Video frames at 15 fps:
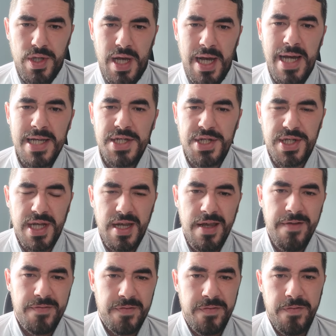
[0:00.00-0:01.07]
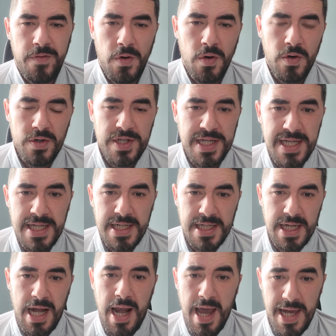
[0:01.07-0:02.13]
I served 4
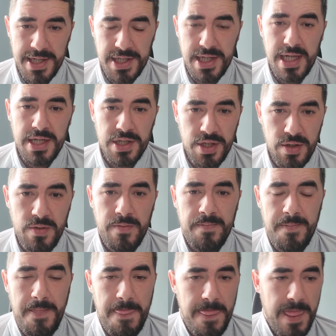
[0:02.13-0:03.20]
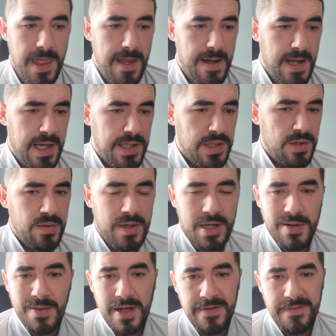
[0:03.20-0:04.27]
years less than you, and you went
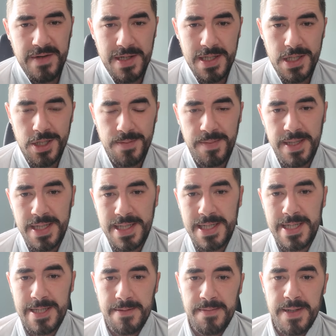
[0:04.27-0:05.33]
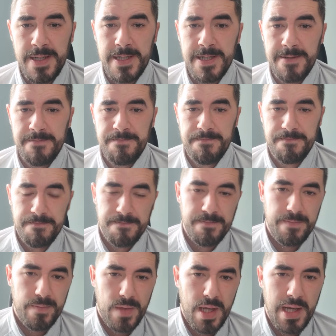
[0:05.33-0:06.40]
away for conspiracy to murder.
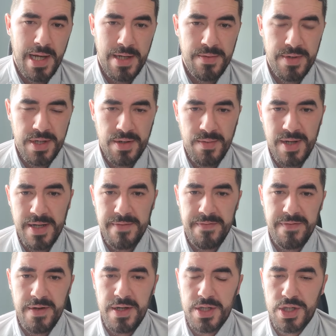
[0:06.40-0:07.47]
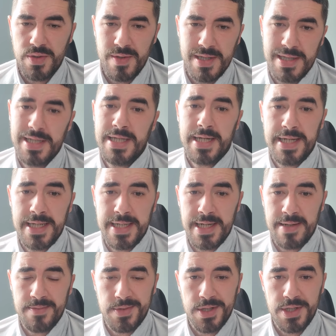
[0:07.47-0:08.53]
I went away for 23
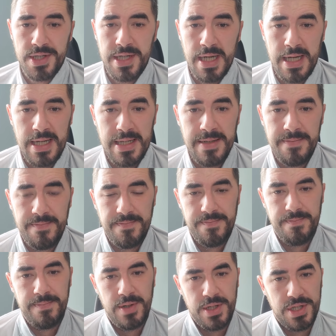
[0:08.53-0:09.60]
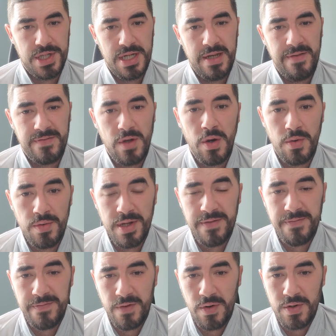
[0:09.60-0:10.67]
grams of Charlie, but I served only
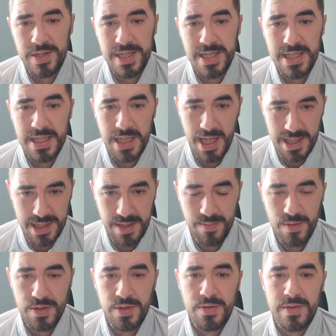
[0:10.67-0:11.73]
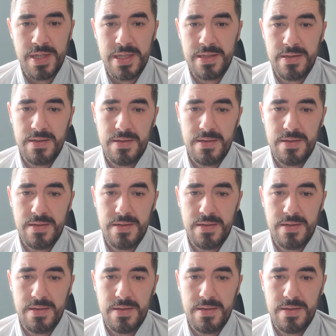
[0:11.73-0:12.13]
4 years less than what you did.